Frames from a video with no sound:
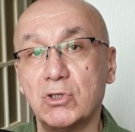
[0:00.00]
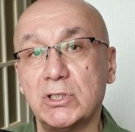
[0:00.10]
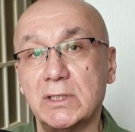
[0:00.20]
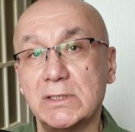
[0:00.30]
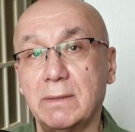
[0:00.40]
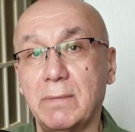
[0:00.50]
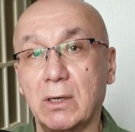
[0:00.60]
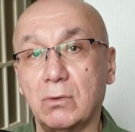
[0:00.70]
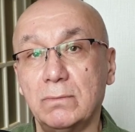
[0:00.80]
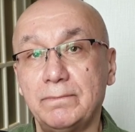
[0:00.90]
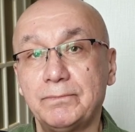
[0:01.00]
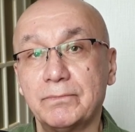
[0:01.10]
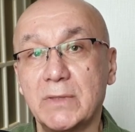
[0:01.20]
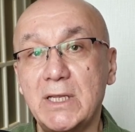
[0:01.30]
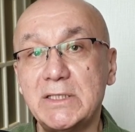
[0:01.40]
not because it
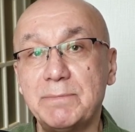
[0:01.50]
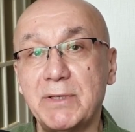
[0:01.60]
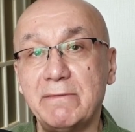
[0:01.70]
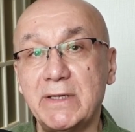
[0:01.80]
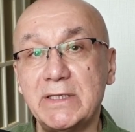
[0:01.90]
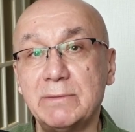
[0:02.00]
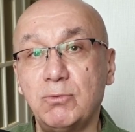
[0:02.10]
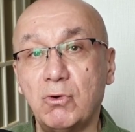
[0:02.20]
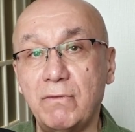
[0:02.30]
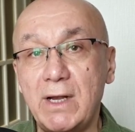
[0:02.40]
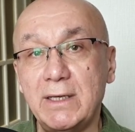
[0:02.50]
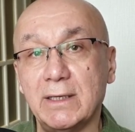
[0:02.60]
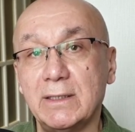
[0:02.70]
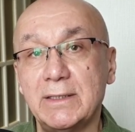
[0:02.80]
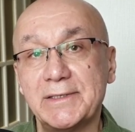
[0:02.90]
looks like a dog.
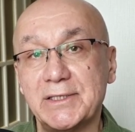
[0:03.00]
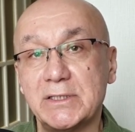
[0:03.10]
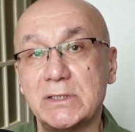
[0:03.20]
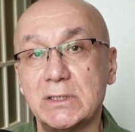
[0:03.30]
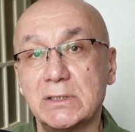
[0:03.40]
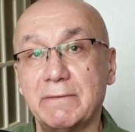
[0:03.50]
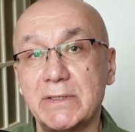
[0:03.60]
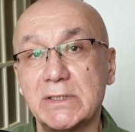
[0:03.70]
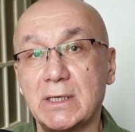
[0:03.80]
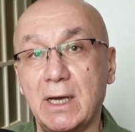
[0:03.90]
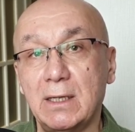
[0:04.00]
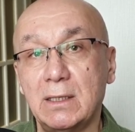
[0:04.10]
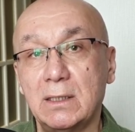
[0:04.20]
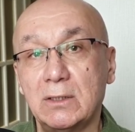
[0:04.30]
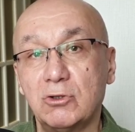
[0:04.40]
Literally, translated
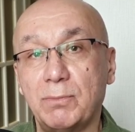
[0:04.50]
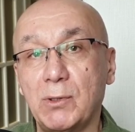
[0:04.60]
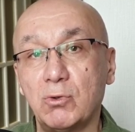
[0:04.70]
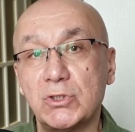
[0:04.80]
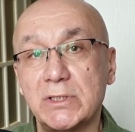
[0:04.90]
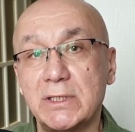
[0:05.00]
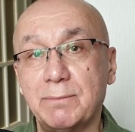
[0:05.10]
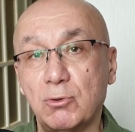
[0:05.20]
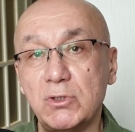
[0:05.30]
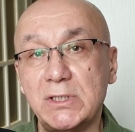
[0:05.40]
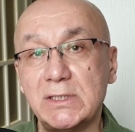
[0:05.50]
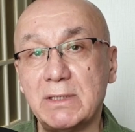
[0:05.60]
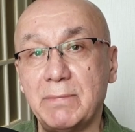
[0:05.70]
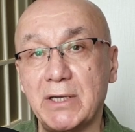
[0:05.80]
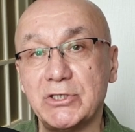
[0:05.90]
from Ossetian, it
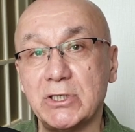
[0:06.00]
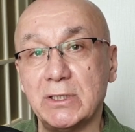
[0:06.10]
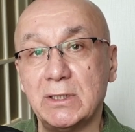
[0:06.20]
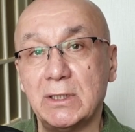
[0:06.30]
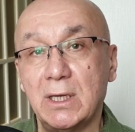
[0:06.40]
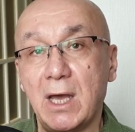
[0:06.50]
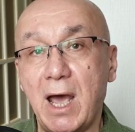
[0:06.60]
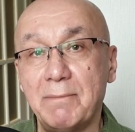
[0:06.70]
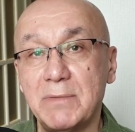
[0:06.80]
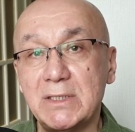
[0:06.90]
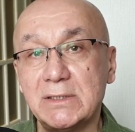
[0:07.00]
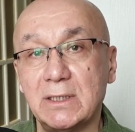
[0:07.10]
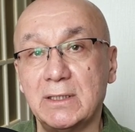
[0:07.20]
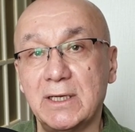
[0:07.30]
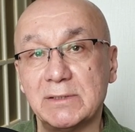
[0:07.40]
sounds like a
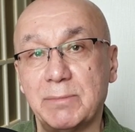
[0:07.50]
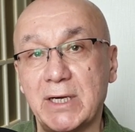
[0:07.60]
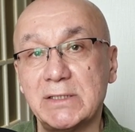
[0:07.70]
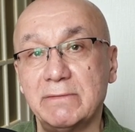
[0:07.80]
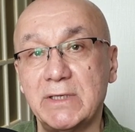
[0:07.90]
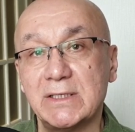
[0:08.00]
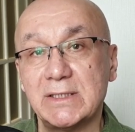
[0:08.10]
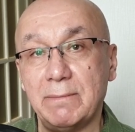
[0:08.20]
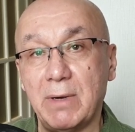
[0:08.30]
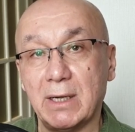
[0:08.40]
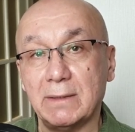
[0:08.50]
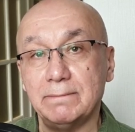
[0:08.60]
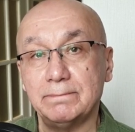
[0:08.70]
place to throw dogs.